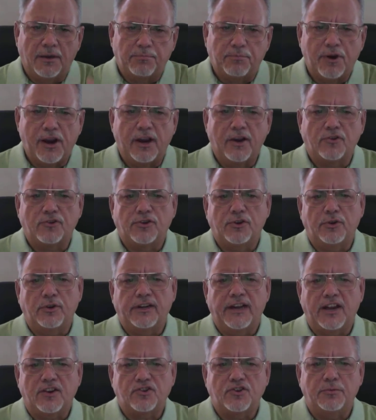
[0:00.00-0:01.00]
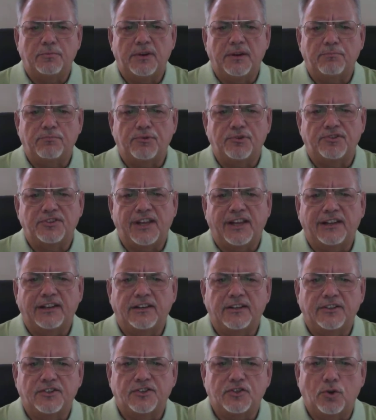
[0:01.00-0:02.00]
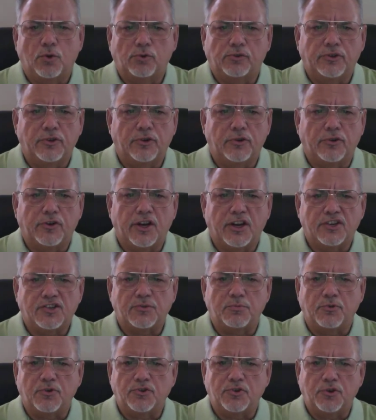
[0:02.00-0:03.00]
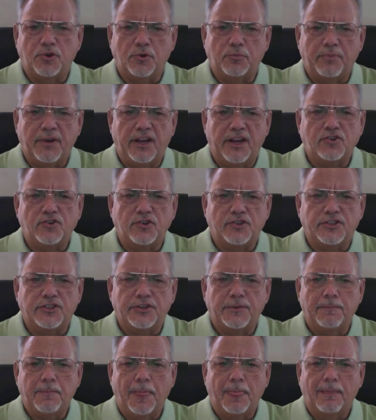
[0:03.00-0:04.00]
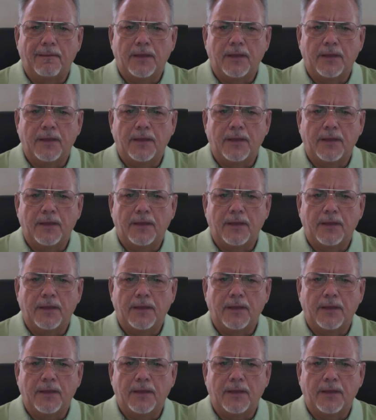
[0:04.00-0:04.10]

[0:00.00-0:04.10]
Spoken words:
prior to it actually being presented and sold to your customers or your patients.